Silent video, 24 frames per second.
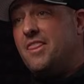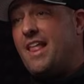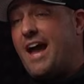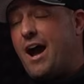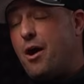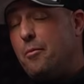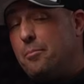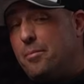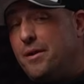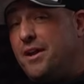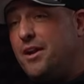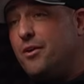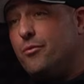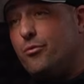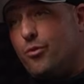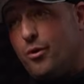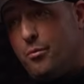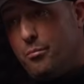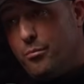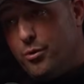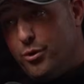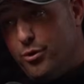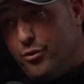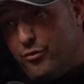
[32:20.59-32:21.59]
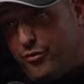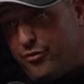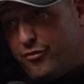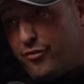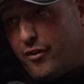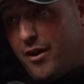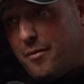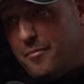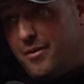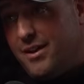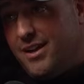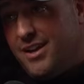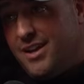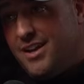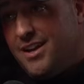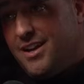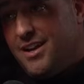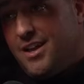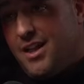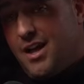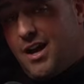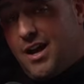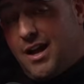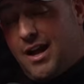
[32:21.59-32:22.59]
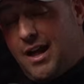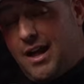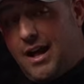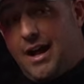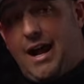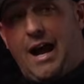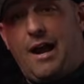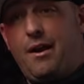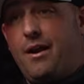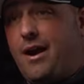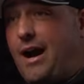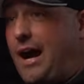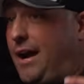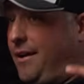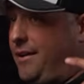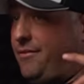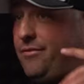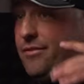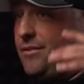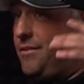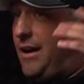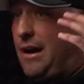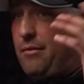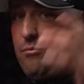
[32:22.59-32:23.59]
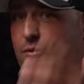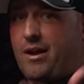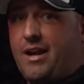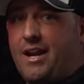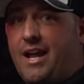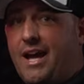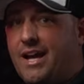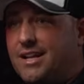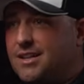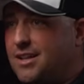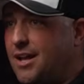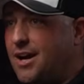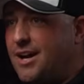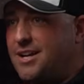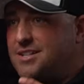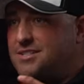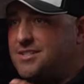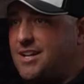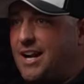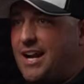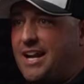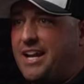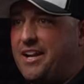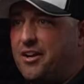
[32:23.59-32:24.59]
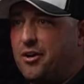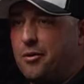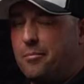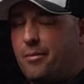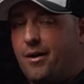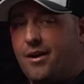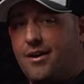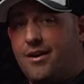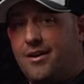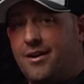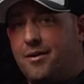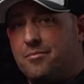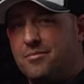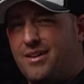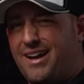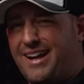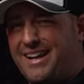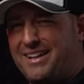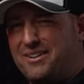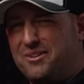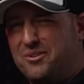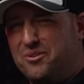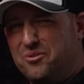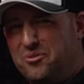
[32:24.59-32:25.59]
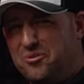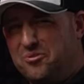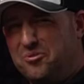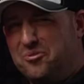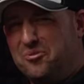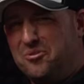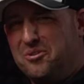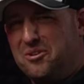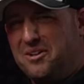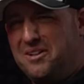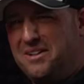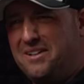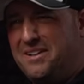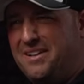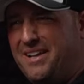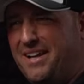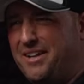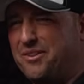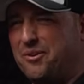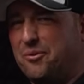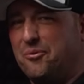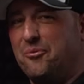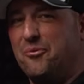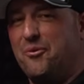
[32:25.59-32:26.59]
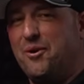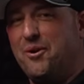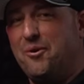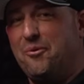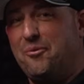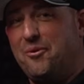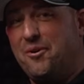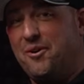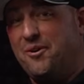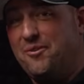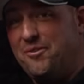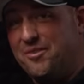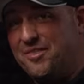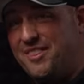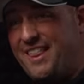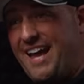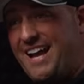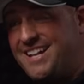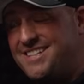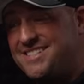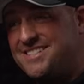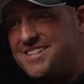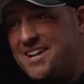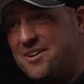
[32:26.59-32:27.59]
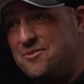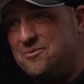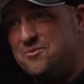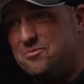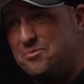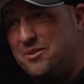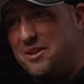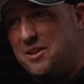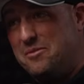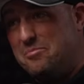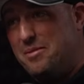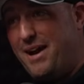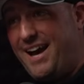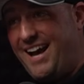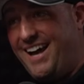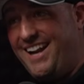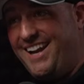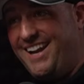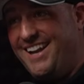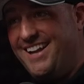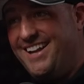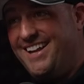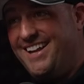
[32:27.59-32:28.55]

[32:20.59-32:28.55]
Now being removed from it, yeah. I, I even I read headlines and I hear about it and I'm like, ooh, in the real world that sounds really bad.